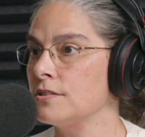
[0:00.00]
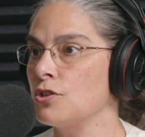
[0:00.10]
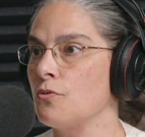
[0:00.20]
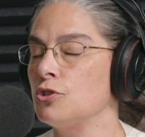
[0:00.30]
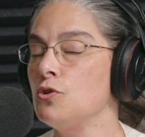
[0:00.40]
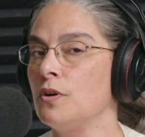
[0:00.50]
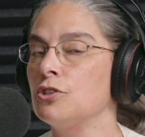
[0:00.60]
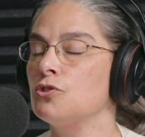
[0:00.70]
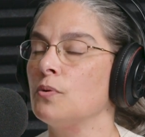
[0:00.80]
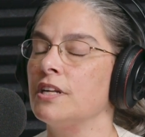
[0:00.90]
So
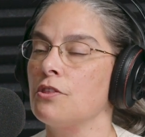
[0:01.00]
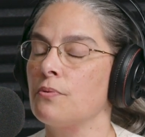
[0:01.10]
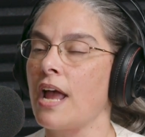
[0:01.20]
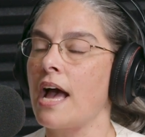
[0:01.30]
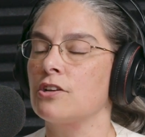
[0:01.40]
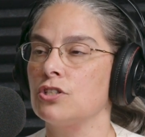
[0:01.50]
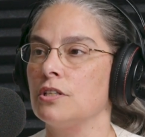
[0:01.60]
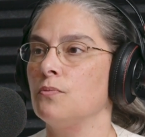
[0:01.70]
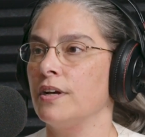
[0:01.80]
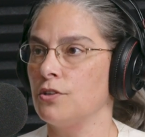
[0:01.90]
223
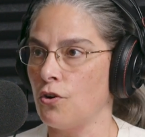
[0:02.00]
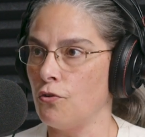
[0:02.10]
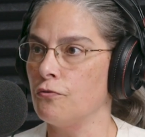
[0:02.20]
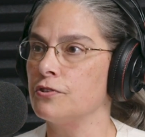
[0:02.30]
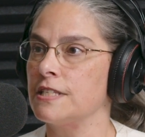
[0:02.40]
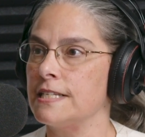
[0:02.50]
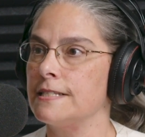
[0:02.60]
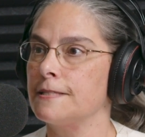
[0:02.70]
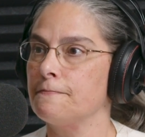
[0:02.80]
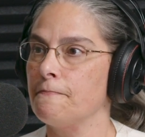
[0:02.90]
actually went overseas.